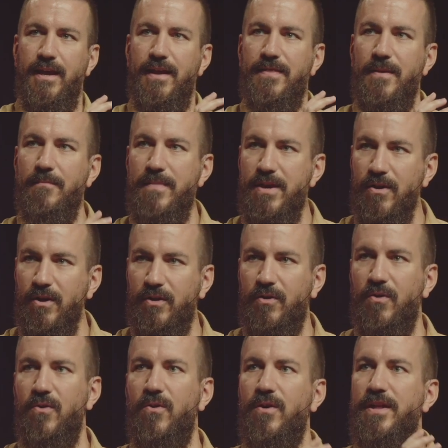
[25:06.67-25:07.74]
and the
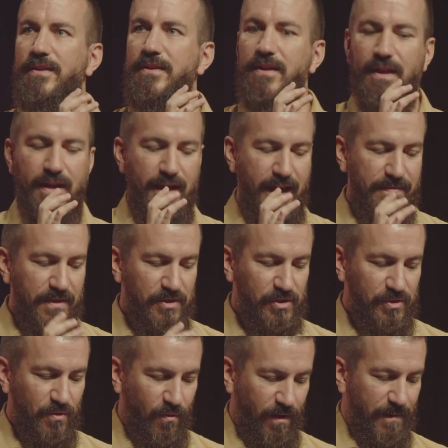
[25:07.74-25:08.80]
miracle and, and the
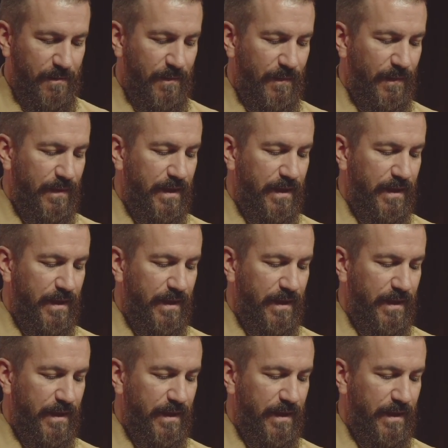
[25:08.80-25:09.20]
storm.